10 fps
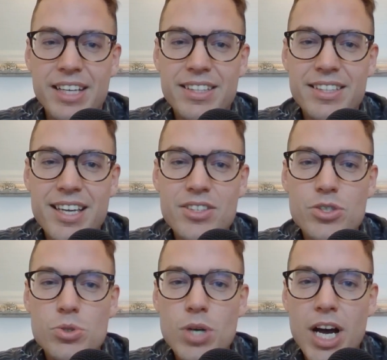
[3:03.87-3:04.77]
They tend
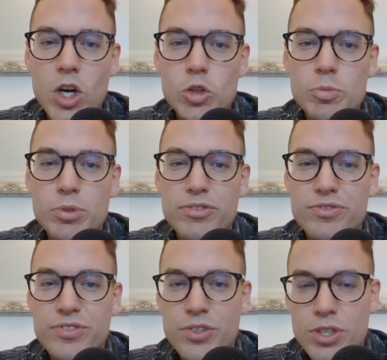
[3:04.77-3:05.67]
to
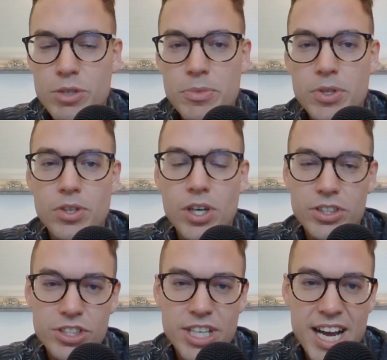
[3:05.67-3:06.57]
outperform
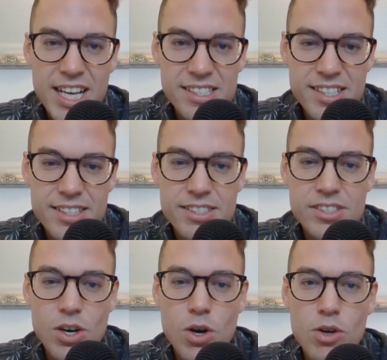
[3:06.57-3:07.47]
other assets
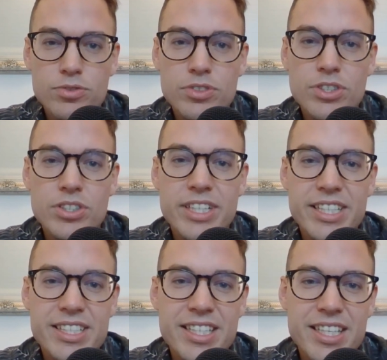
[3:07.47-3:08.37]
after
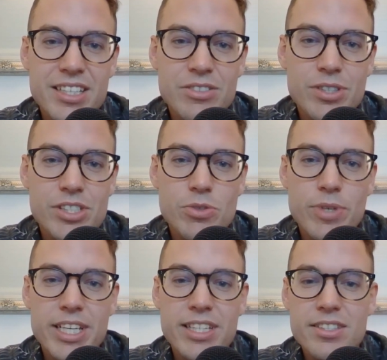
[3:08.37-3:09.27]
a interest
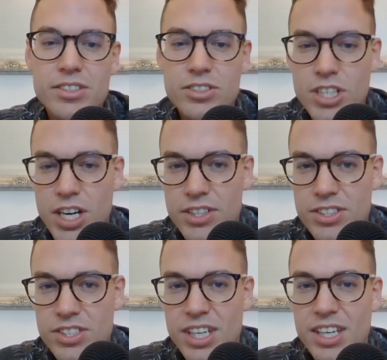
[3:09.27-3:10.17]
rate
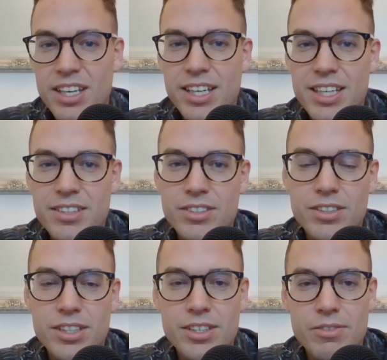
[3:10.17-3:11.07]
cut in
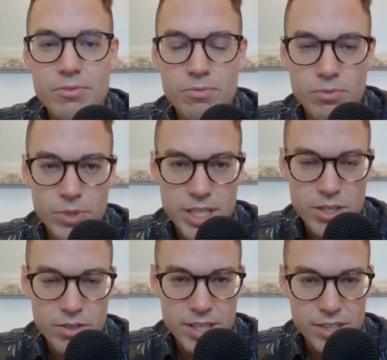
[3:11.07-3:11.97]
the
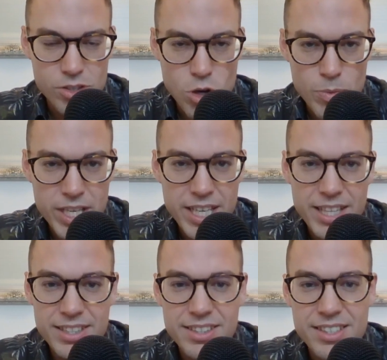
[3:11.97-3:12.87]
year that's coming
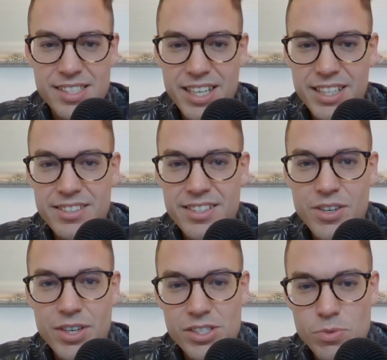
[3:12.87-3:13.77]
and in the second
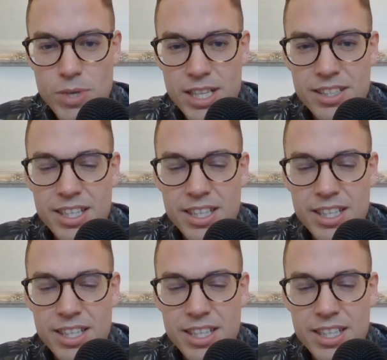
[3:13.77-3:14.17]
year as well.